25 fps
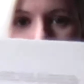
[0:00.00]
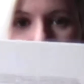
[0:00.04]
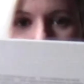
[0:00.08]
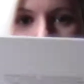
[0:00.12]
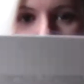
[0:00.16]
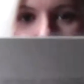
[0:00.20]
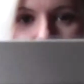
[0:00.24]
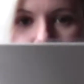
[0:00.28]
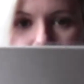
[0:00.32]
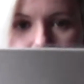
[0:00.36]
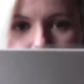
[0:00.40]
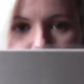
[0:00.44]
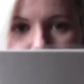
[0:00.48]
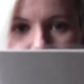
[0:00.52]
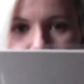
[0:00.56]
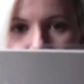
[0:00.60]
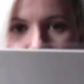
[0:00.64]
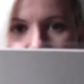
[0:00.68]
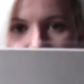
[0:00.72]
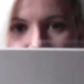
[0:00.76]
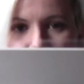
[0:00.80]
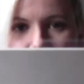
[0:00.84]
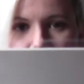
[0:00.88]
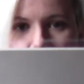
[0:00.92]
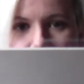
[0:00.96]

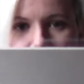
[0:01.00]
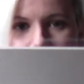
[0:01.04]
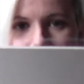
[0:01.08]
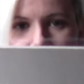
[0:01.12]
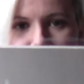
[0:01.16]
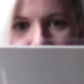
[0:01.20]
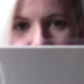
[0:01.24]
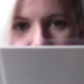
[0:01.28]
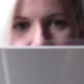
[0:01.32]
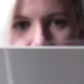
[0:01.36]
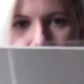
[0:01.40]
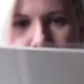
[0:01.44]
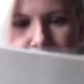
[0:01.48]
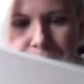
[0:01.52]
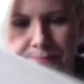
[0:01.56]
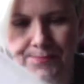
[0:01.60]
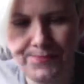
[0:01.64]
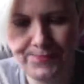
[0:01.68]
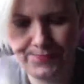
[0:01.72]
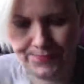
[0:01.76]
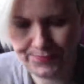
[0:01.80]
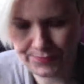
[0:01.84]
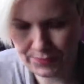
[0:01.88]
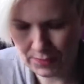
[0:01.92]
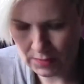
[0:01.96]
Anatomy and Asana.
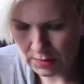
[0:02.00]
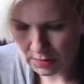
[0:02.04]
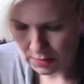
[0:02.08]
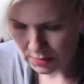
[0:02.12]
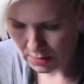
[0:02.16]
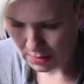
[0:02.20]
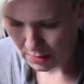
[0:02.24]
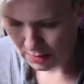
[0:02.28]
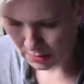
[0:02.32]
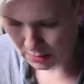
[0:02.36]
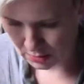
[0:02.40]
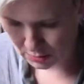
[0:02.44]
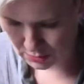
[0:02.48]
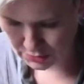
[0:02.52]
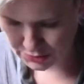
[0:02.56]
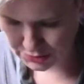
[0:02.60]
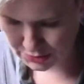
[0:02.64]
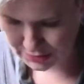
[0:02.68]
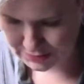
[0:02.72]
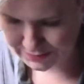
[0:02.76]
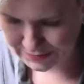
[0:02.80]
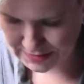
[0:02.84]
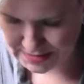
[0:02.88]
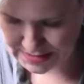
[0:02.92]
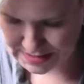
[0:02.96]
Hold
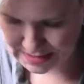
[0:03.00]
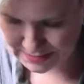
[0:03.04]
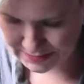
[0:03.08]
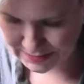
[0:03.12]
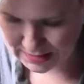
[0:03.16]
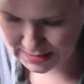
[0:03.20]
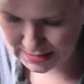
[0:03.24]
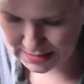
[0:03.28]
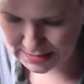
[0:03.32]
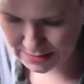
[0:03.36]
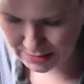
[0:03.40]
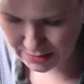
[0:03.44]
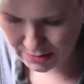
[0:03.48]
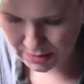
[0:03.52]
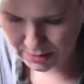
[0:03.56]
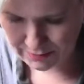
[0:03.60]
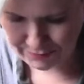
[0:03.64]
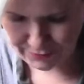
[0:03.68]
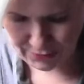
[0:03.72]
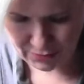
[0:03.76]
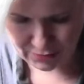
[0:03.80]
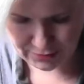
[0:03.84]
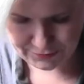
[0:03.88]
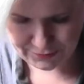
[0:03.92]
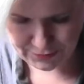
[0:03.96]
on, if I take the clear
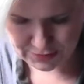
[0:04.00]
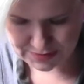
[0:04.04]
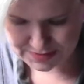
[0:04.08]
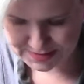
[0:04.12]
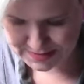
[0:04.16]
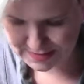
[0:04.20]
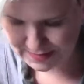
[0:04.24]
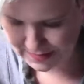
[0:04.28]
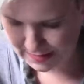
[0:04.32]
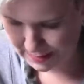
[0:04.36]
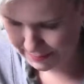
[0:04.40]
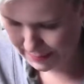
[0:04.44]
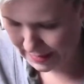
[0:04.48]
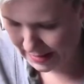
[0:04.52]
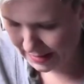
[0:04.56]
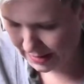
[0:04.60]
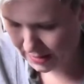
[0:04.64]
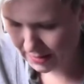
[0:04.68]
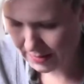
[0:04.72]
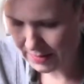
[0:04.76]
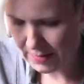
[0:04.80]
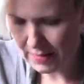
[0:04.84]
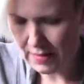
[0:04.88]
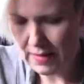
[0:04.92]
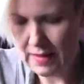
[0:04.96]
cover off, you'll see that
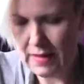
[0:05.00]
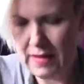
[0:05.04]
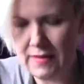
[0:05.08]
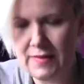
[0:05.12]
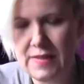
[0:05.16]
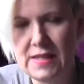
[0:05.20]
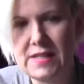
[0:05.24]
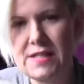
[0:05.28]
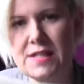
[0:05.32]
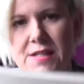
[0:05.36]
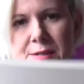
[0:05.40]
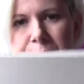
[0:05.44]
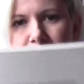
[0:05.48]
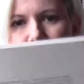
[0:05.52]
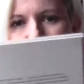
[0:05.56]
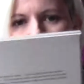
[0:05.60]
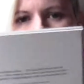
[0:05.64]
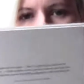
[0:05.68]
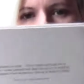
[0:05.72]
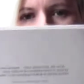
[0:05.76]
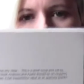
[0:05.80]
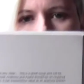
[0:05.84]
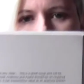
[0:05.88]
better. This is by